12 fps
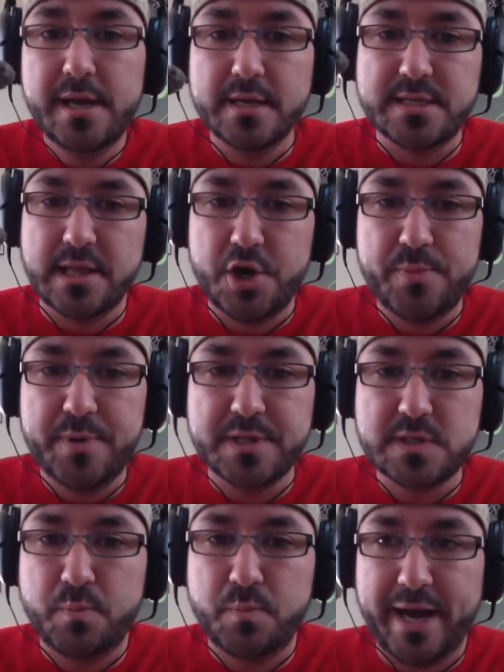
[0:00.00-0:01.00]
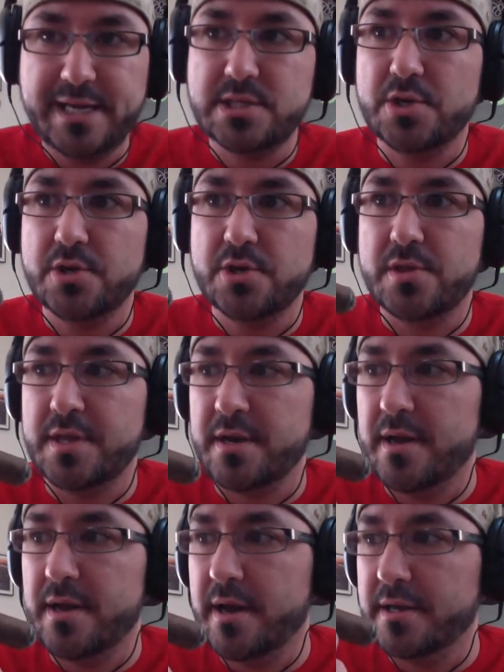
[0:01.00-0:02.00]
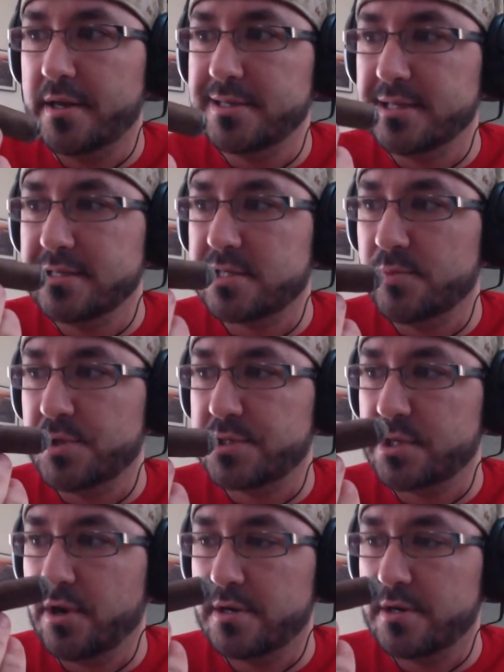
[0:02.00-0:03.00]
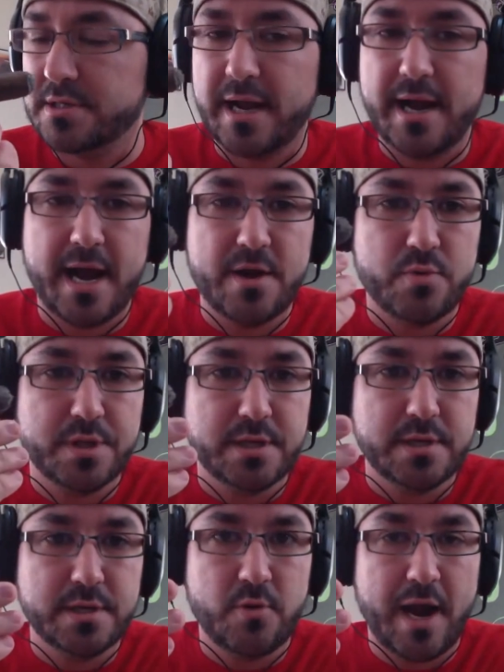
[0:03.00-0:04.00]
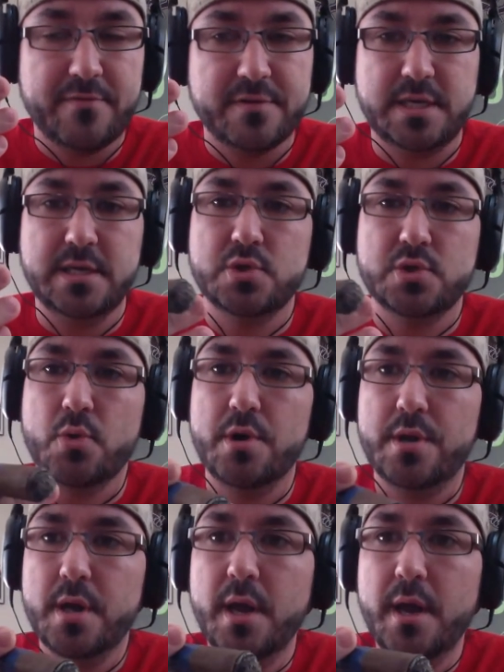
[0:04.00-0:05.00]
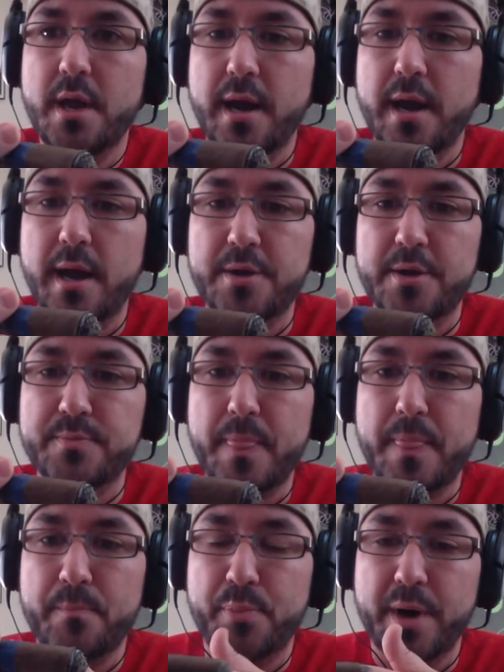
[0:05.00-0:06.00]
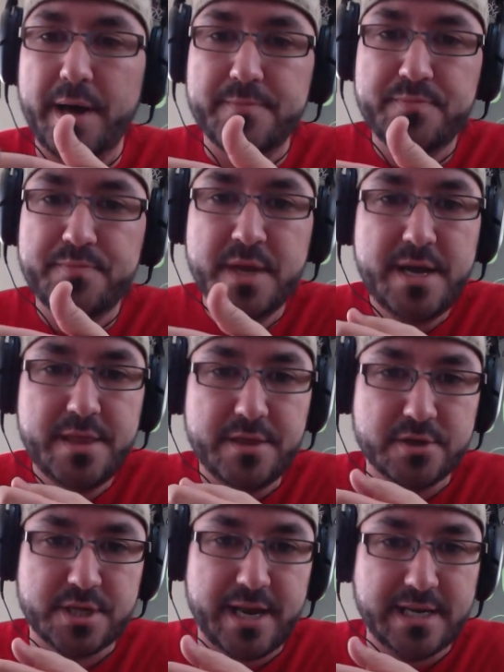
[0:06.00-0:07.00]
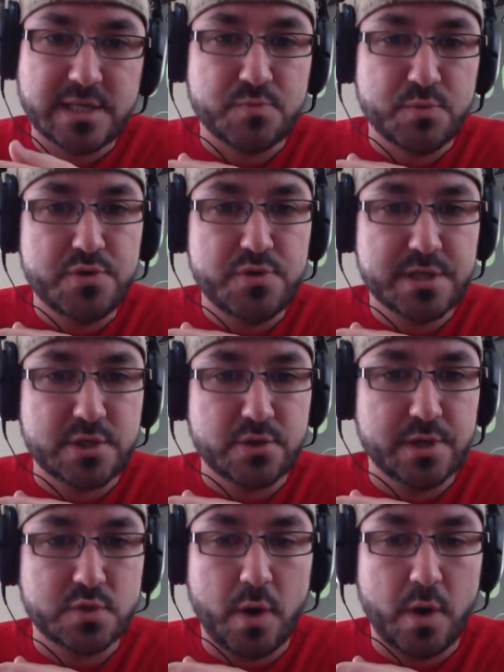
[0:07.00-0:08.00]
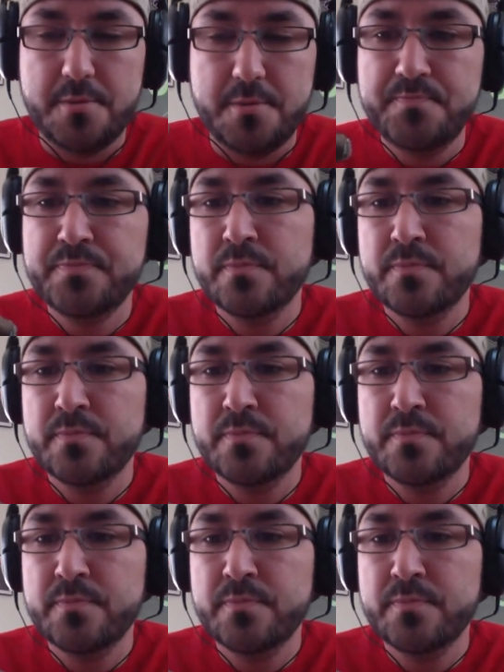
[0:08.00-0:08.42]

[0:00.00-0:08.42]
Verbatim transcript: It's a little bit spicier than uh, than some of the cigars that I, I really gravitate toward, um, but there's a nice smoothness to it as well